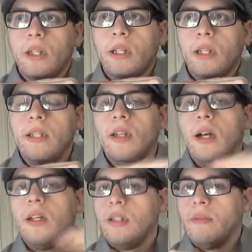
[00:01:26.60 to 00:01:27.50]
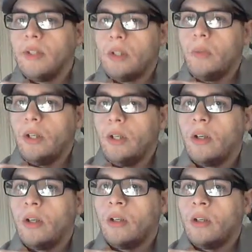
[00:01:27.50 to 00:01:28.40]
he's constantly rescuing
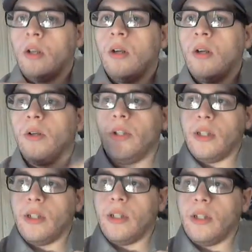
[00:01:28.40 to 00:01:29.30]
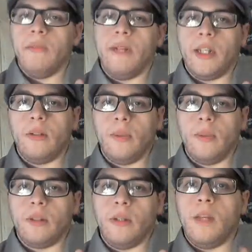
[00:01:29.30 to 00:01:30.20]
her or she's constantly
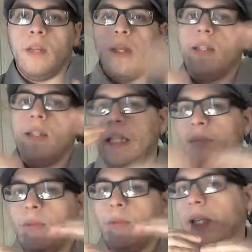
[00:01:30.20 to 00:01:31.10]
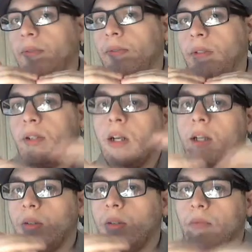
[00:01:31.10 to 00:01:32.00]
rescuing him. It's an even playing field. They're
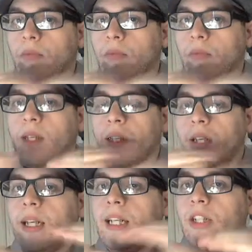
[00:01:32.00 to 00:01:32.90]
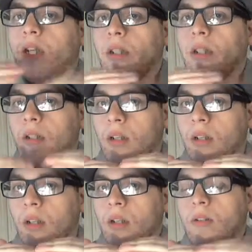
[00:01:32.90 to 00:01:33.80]
constantly rescuing each other.
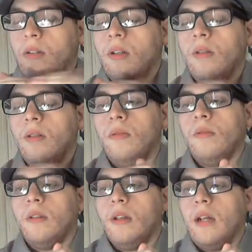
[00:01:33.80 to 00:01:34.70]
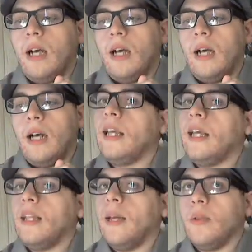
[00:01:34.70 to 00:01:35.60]
So I really like
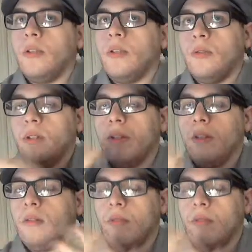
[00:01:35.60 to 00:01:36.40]
that because usually,